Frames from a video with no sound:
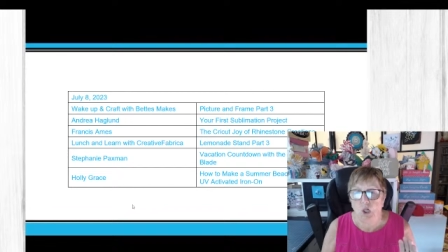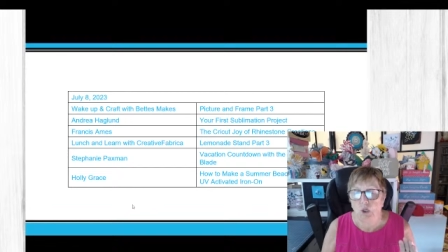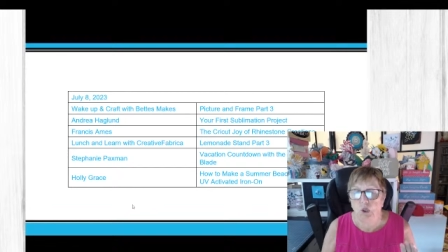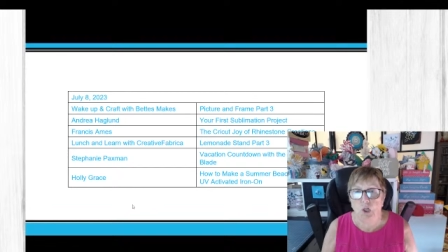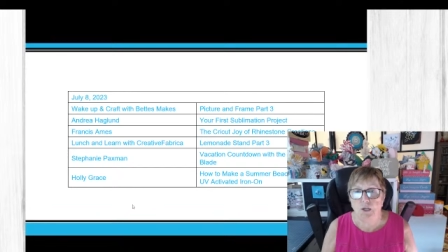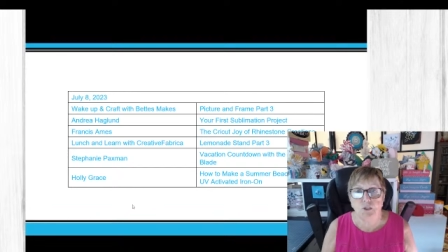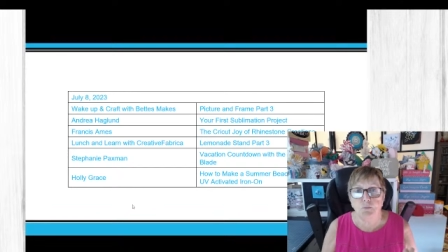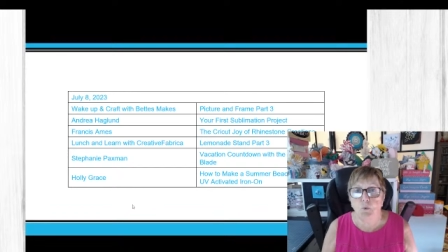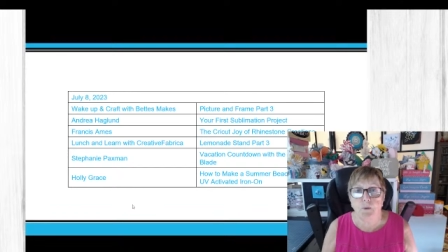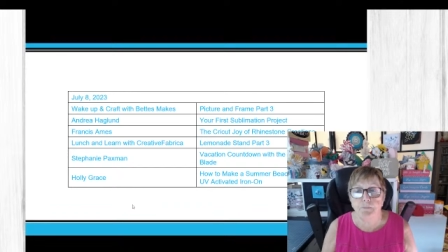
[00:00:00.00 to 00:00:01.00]
lots
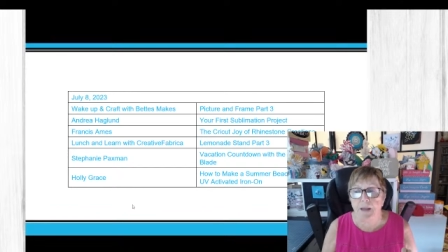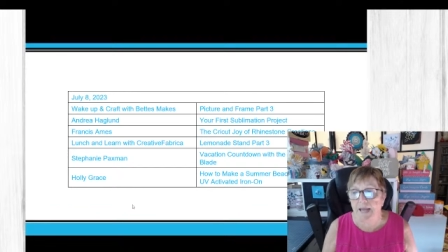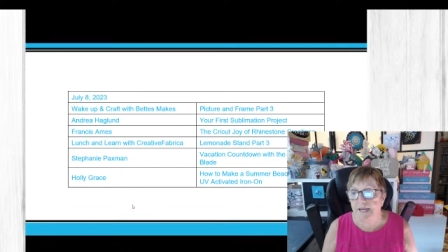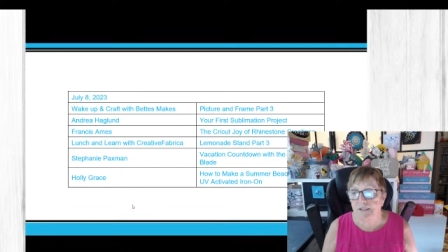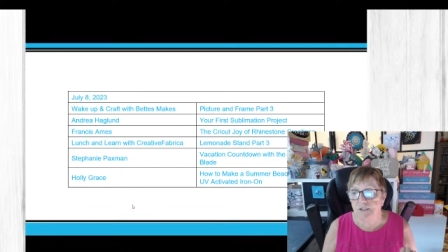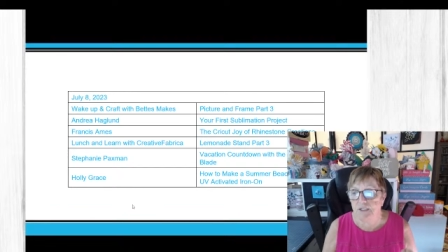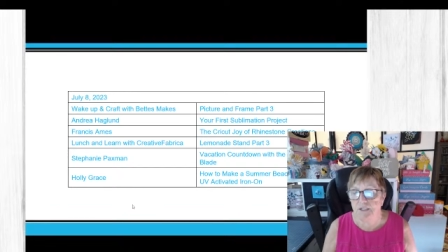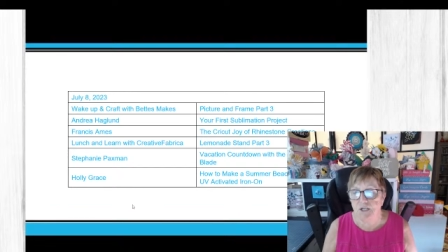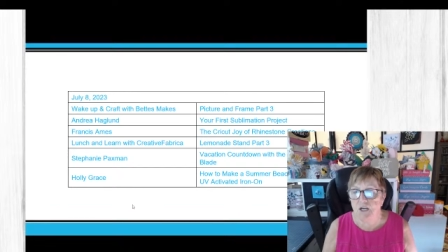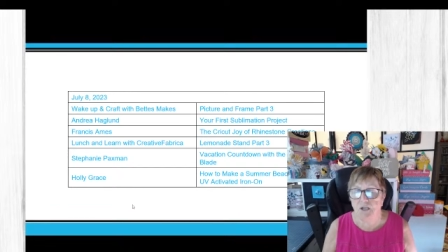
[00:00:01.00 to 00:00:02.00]
more packed
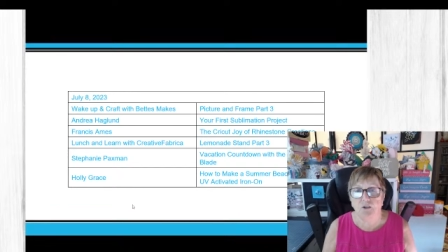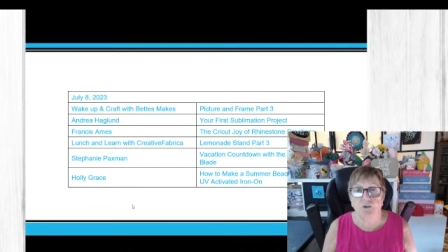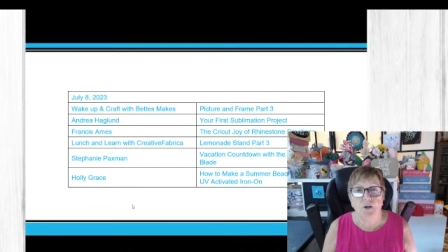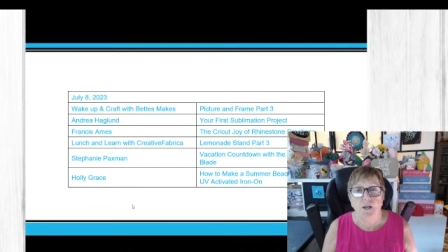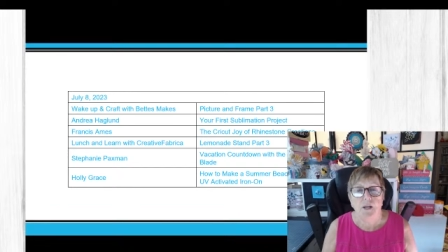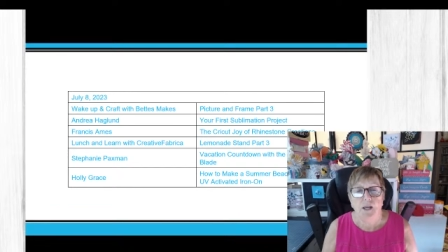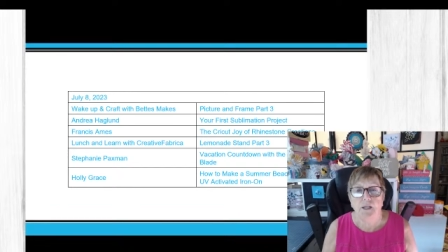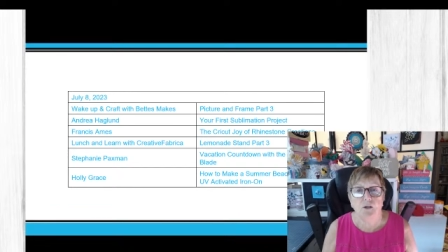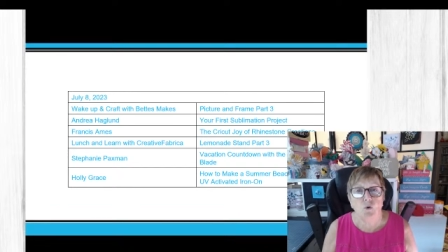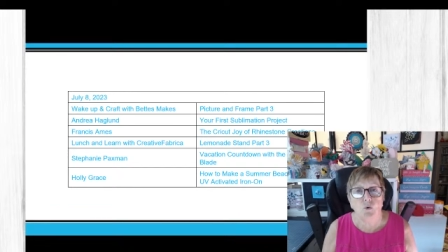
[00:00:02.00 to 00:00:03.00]
in here. And
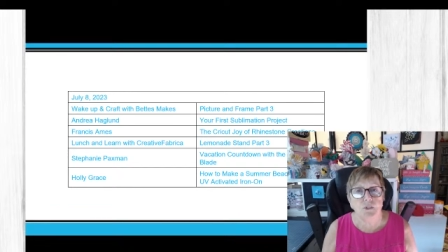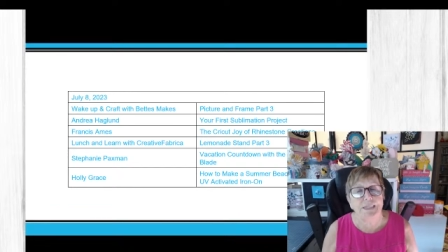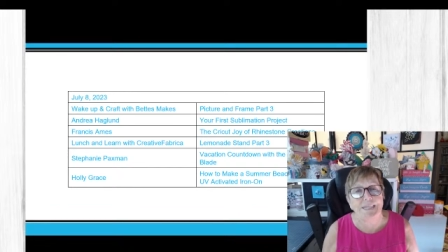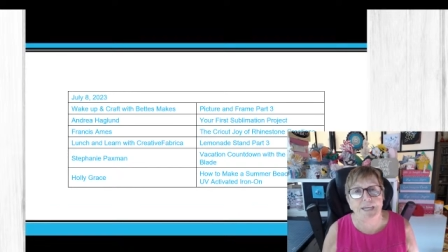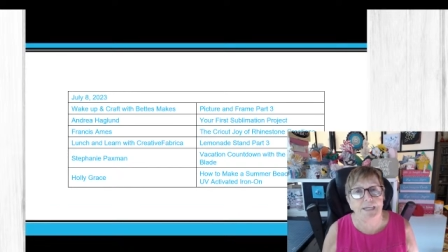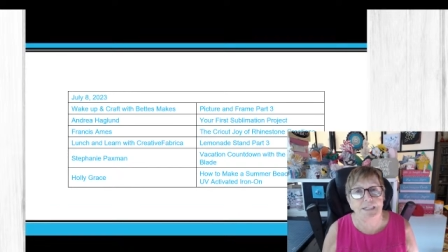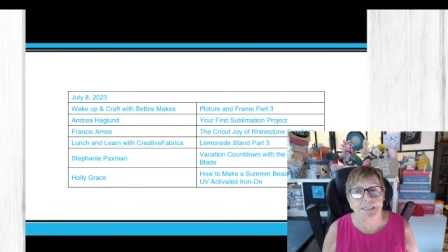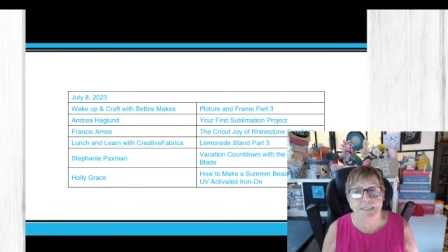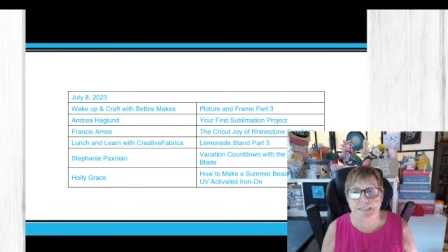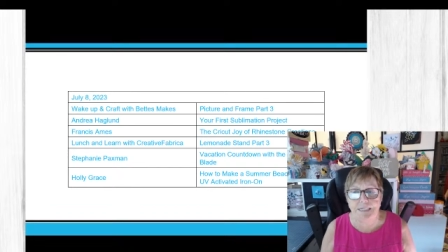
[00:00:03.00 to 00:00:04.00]
of course, at the end of
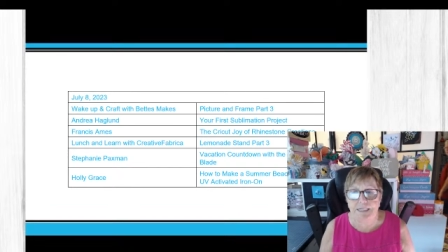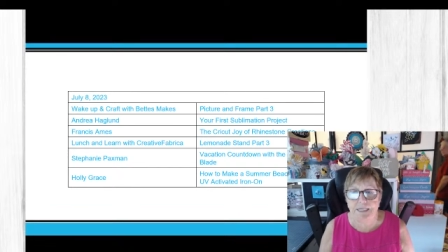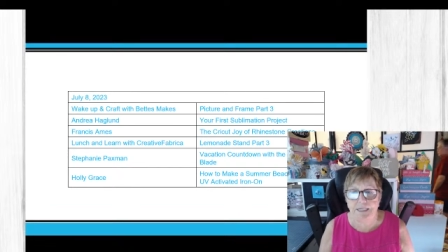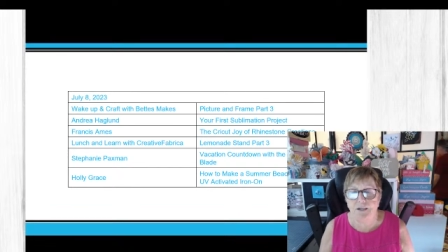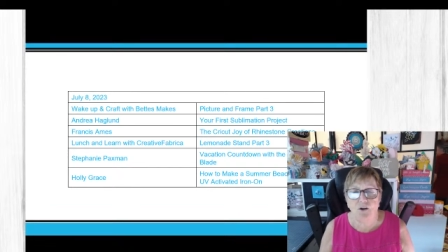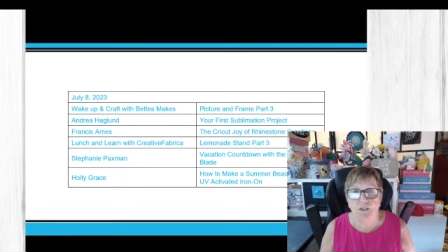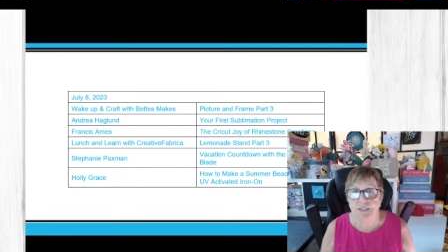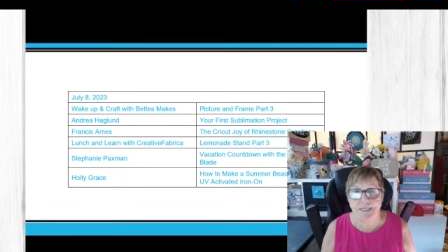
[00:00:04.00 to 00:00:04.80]
the day on the